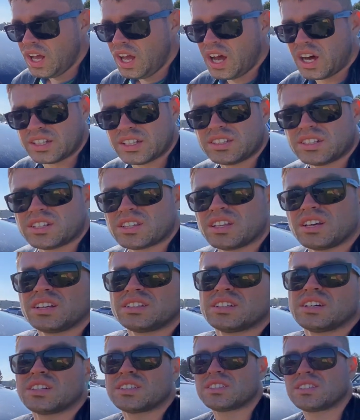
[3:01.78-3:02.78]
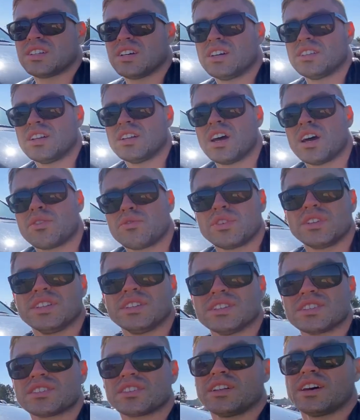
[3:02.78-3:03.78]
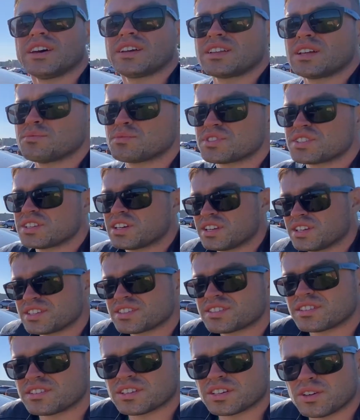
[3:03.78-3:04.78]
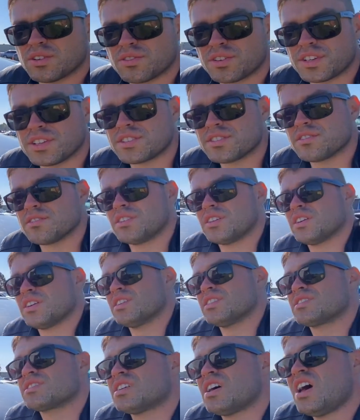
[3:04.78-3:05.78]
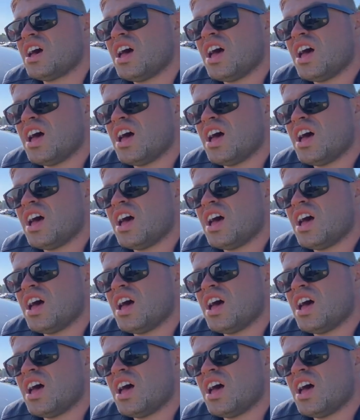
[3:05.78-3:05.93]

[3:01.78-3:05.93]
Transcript: another thing that's uh, that I really dislike that Mercedes started going into is